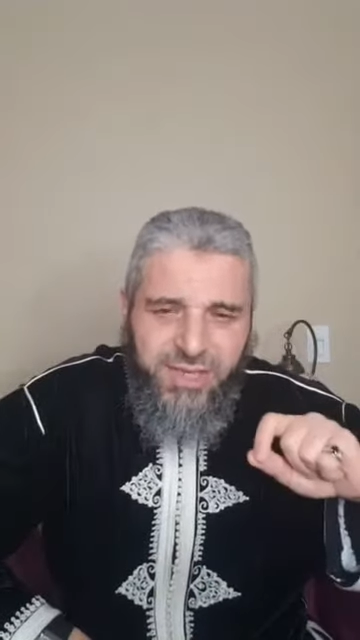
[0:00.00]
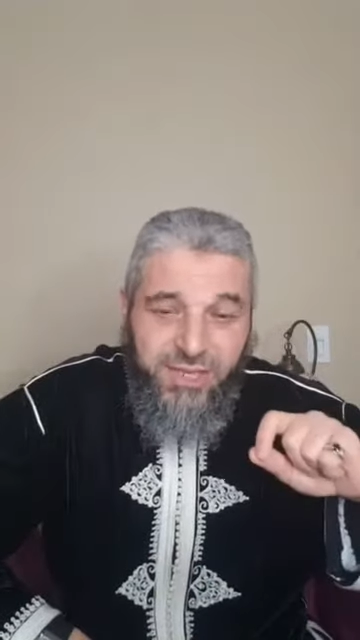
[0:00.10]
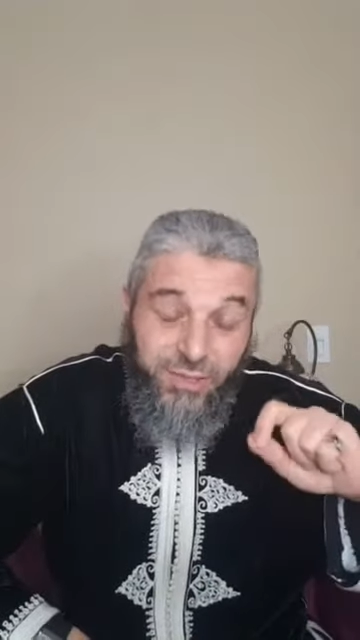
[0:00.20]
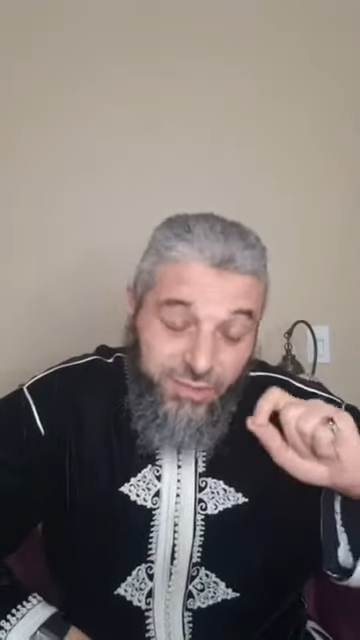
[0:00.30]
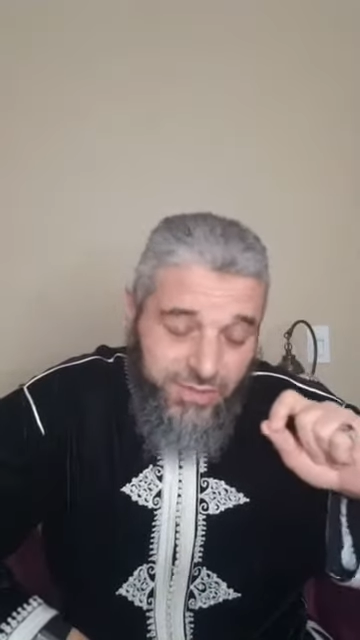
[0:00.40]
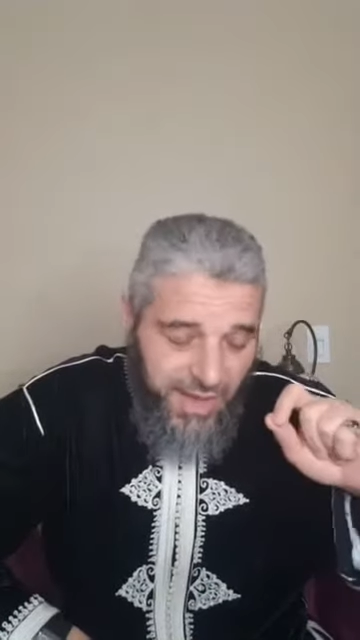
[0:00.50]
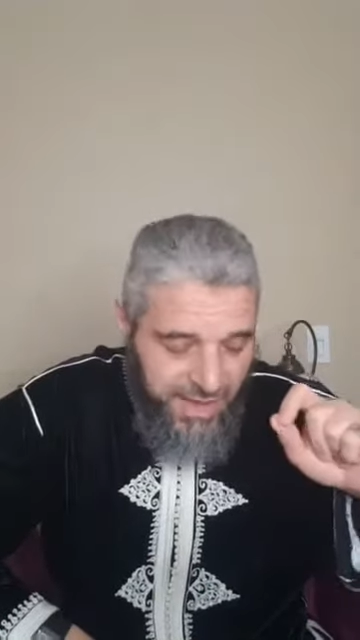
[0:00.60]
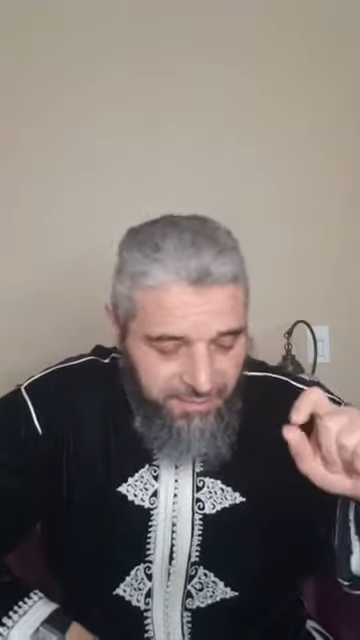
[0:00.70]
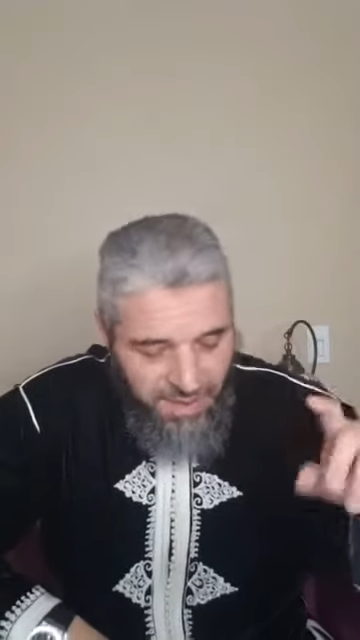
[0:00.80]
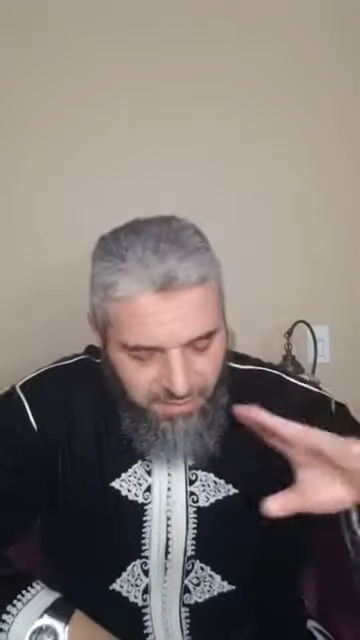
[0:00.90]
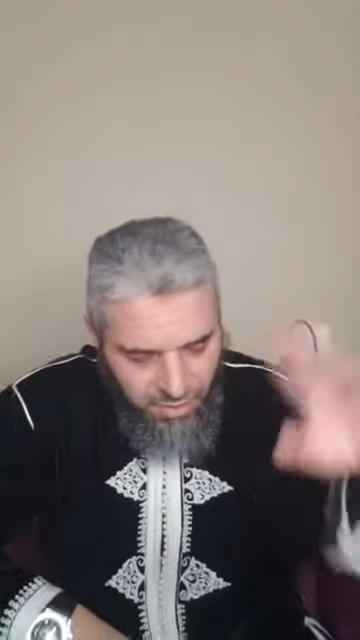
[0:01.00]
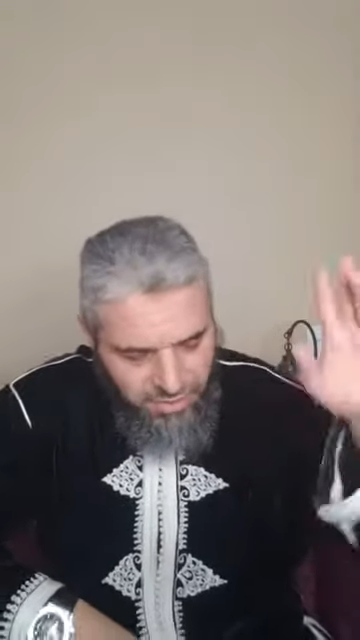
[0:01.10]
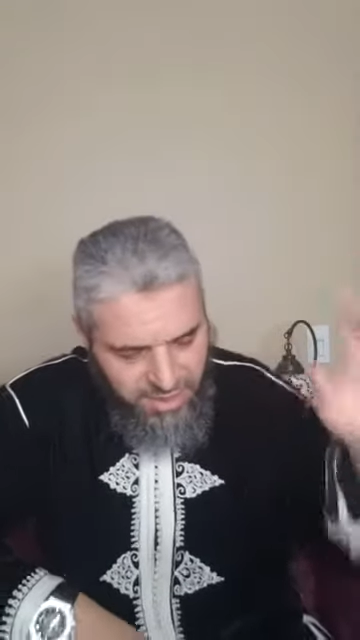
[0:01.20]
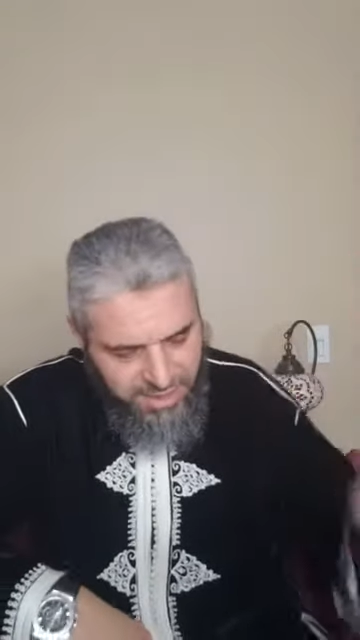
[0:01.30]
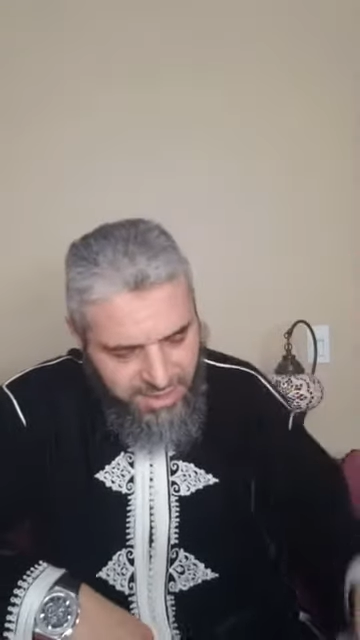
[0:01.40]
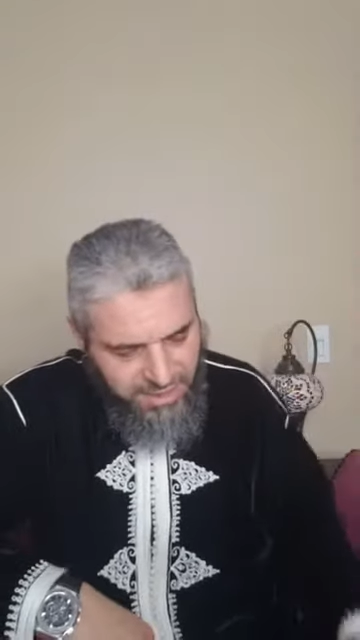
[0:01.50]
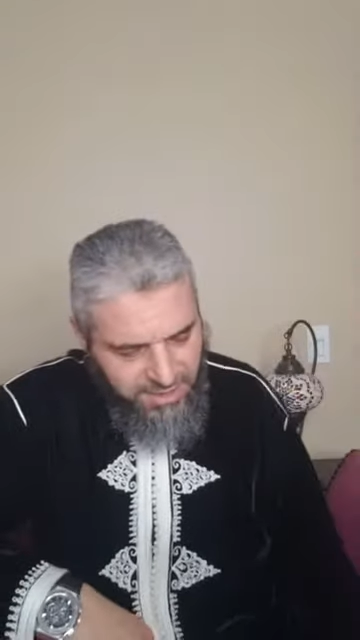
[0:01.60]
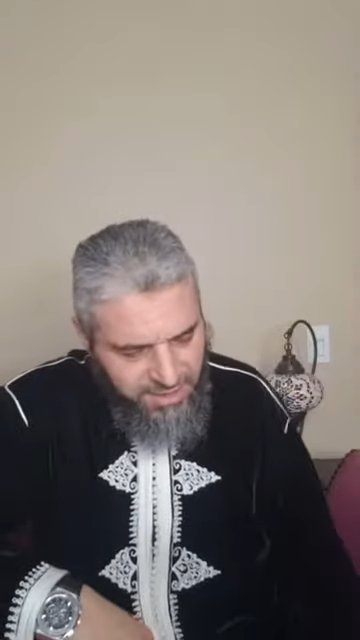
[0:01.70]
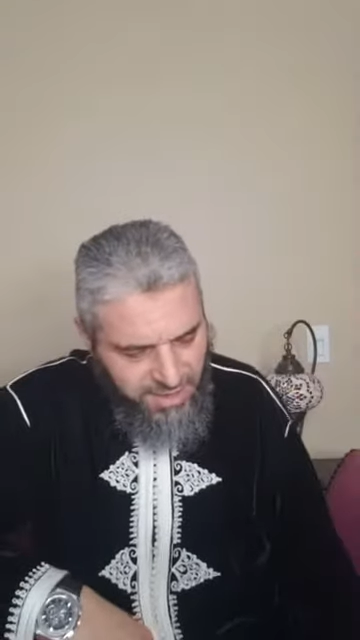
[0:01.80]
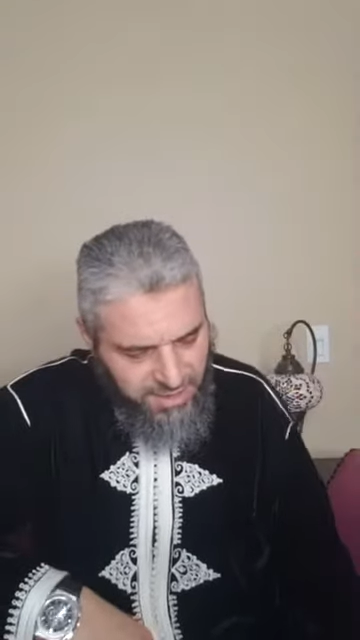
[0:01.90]
your time more than
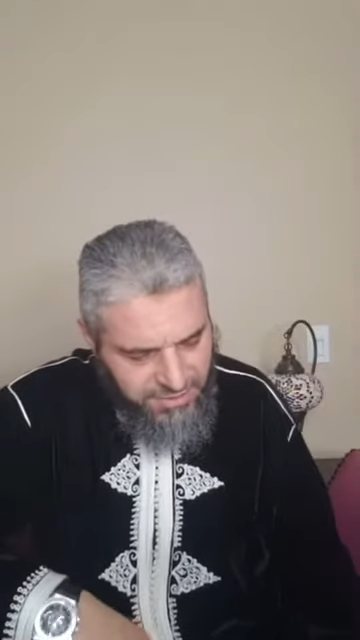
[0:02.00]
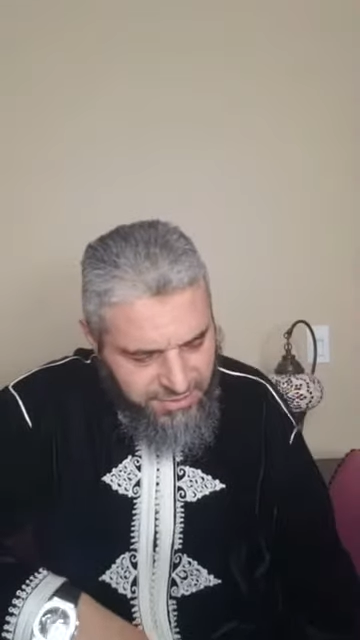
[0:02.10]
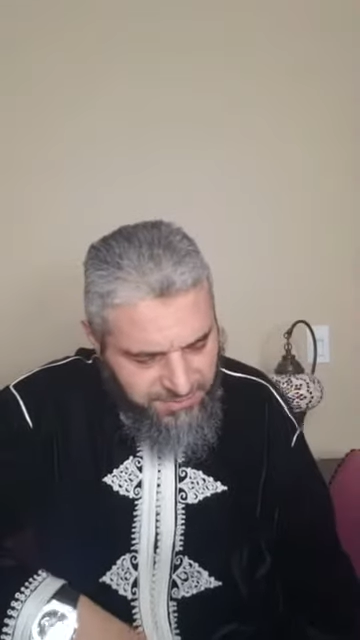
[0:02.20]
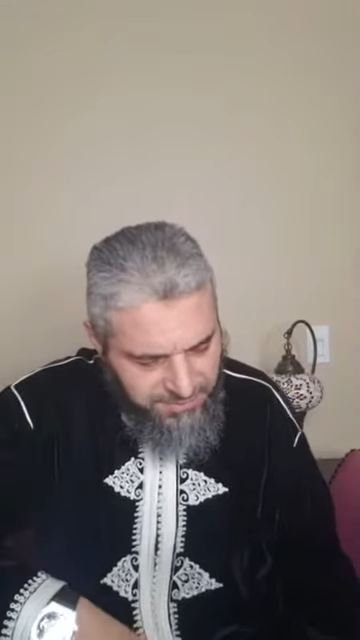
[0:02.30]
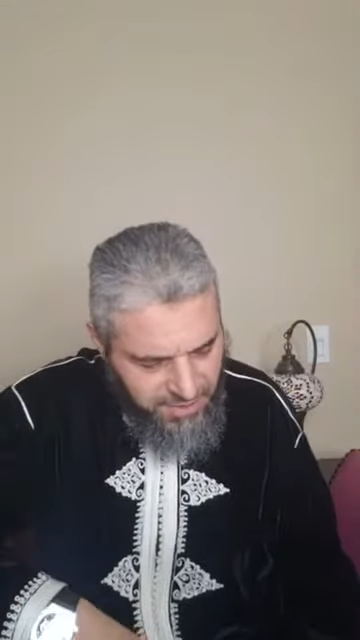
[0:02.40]
anything else.